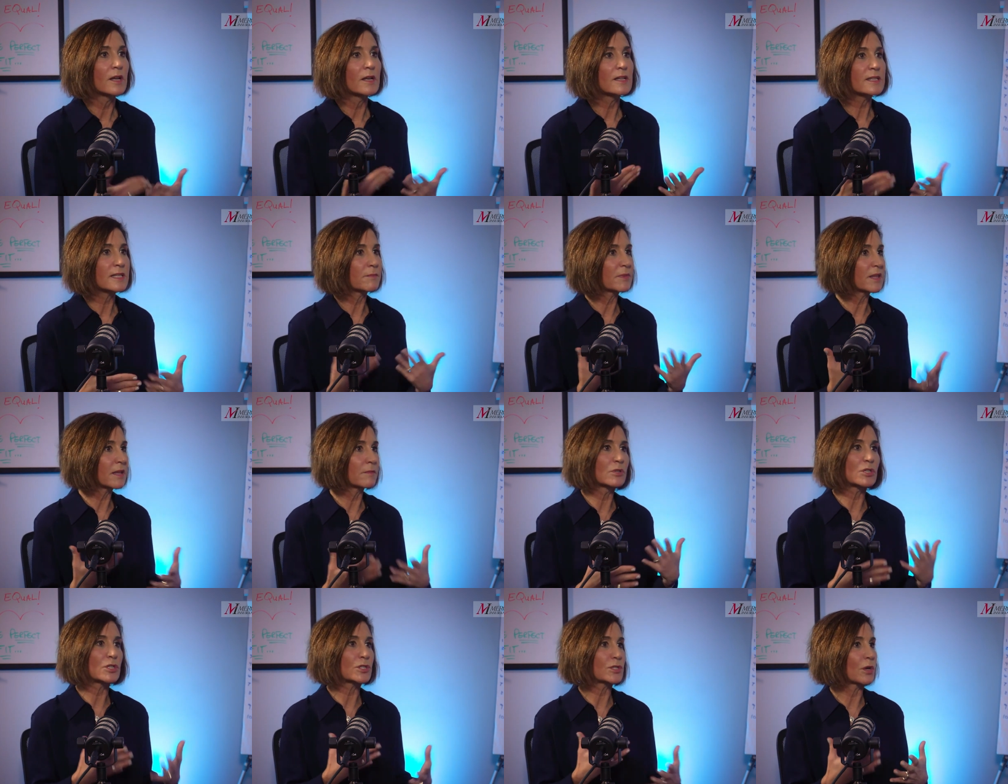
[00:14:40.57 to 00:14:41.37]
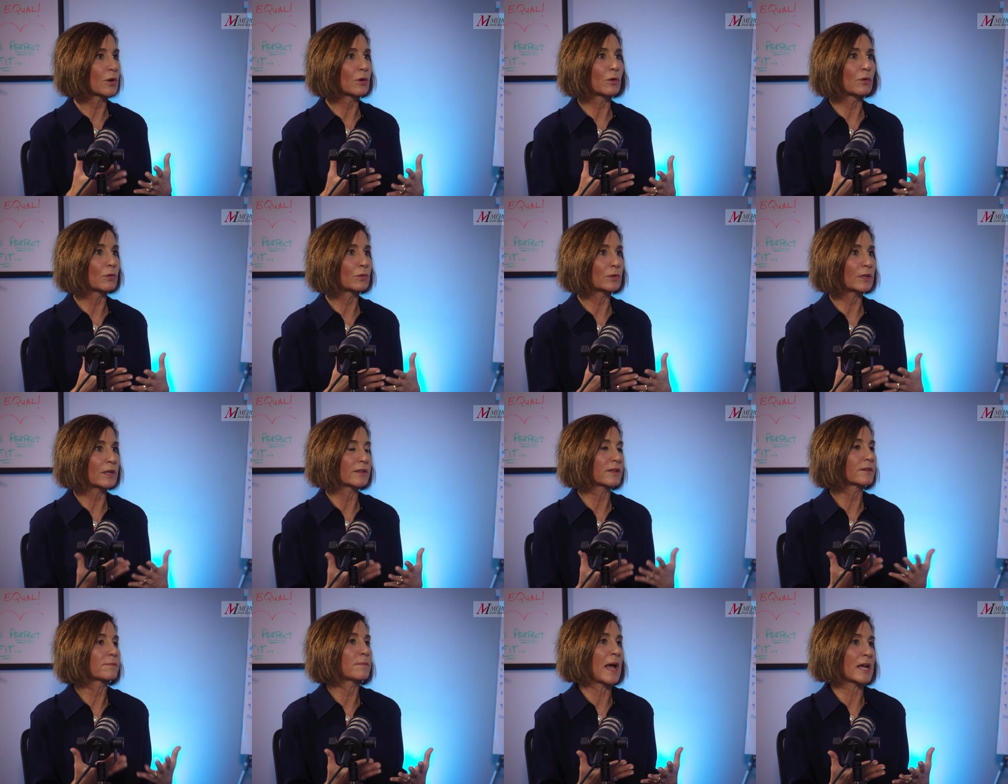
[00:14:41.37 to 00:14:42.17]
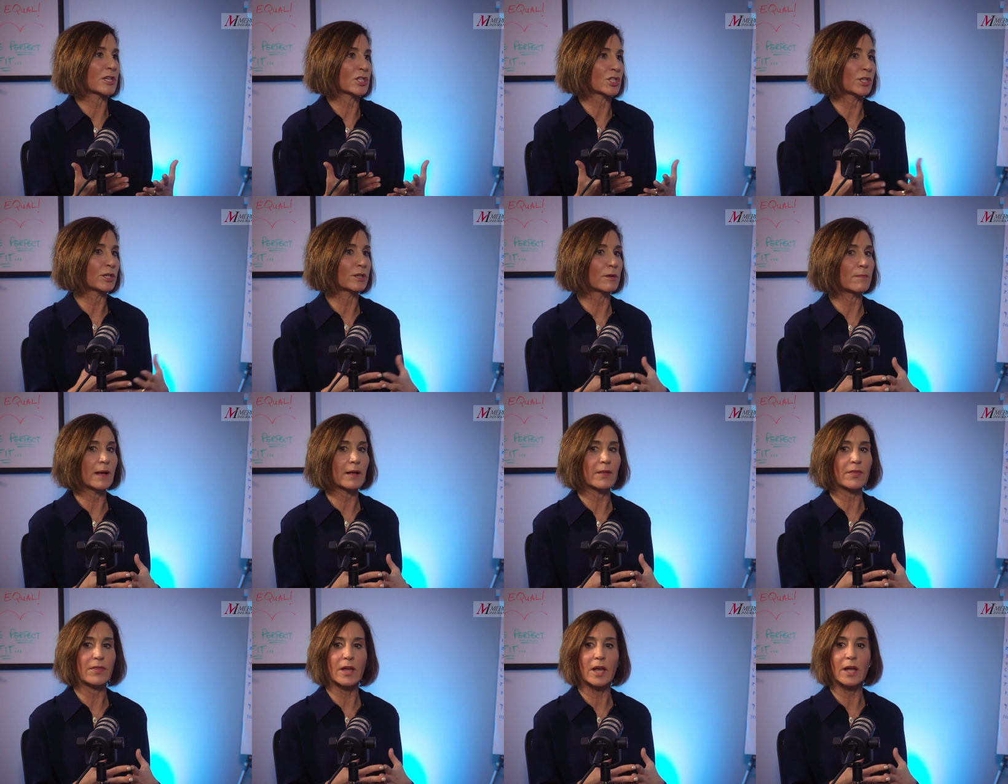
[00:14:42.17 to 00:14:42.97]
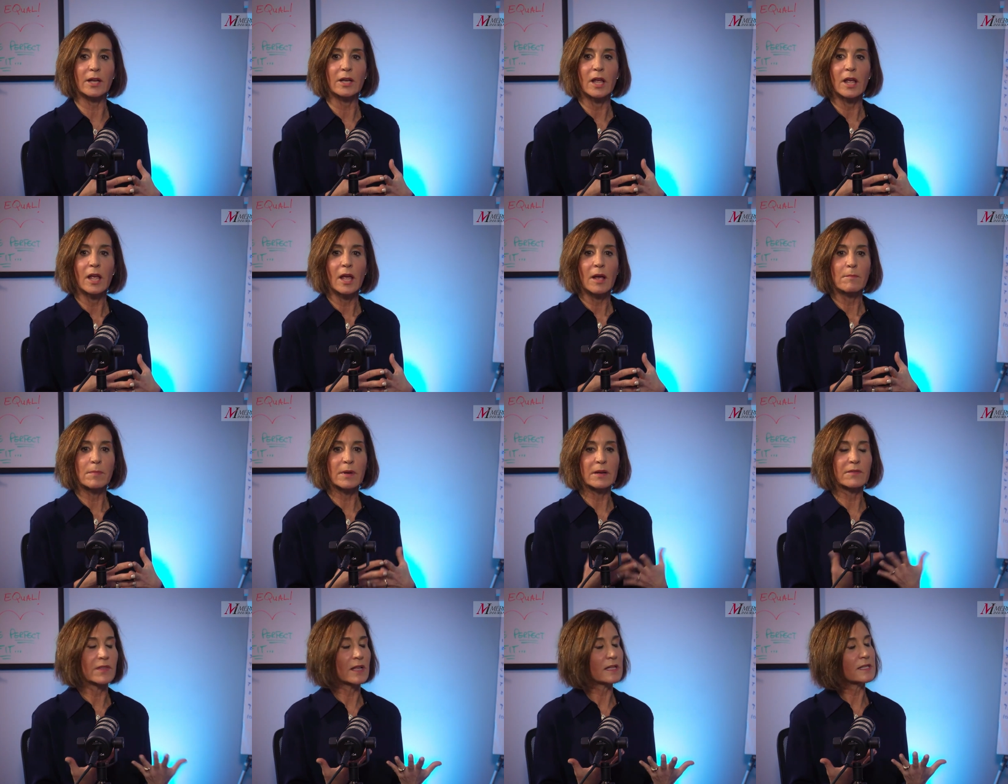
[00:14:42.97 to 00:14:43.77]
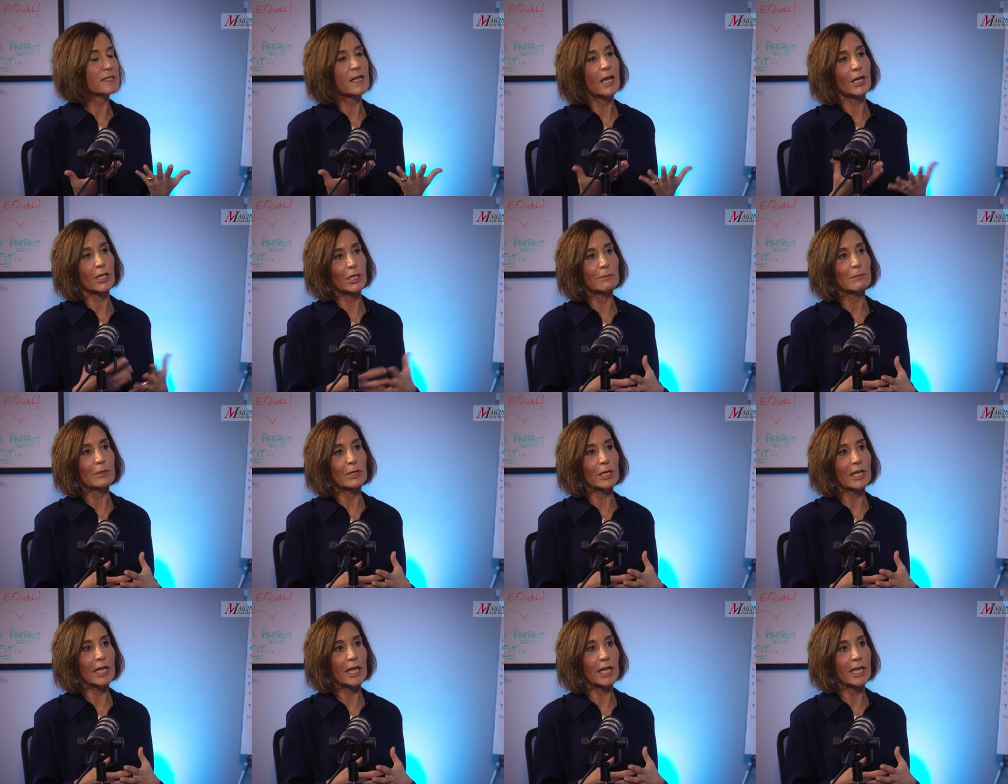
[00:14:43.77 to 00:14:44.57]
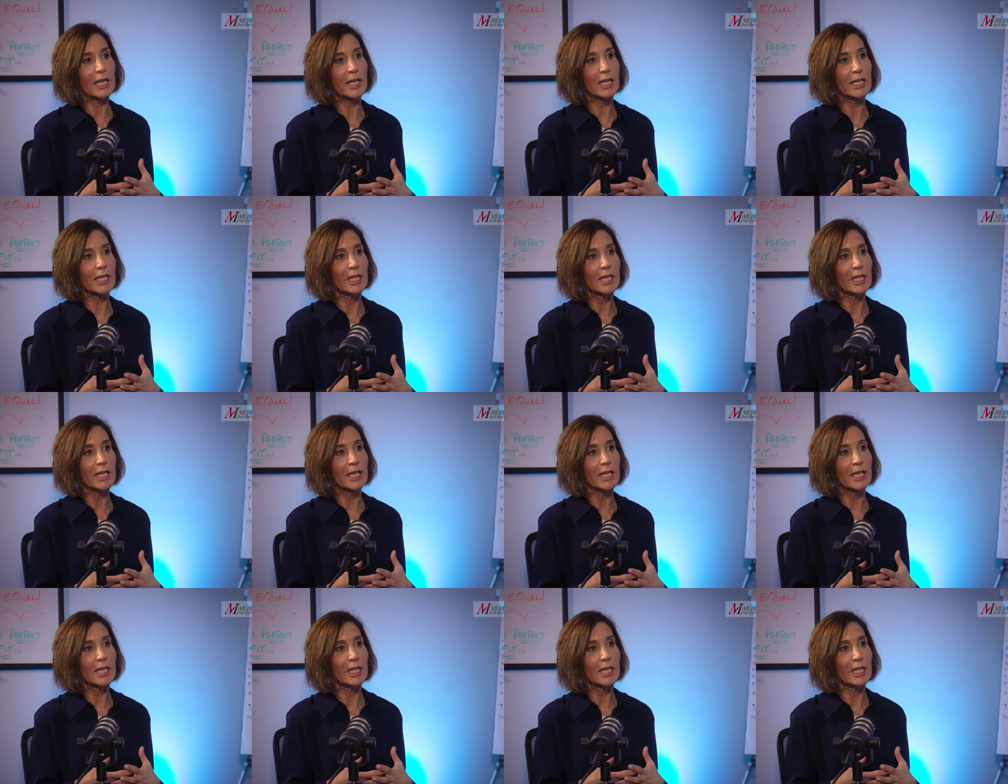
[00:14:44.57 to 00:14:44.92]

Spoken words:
Some of them are so that they're passionate about that. But if that's not communicated,